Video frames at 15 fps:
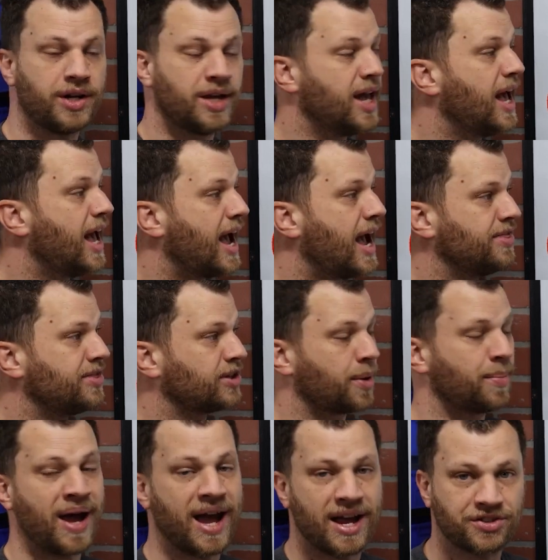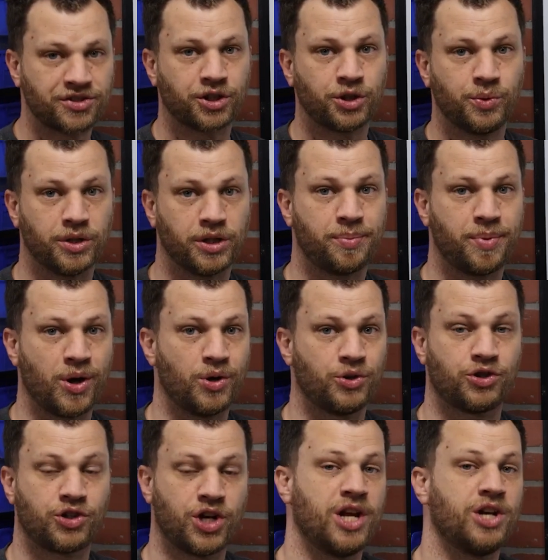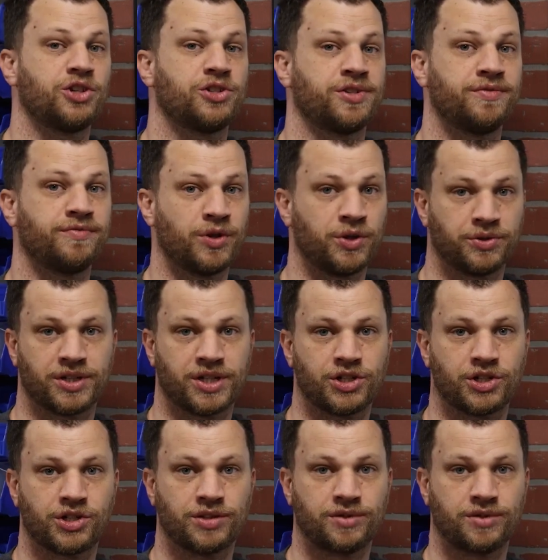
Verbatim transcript: As a non-engineer, my favorite part of this video is when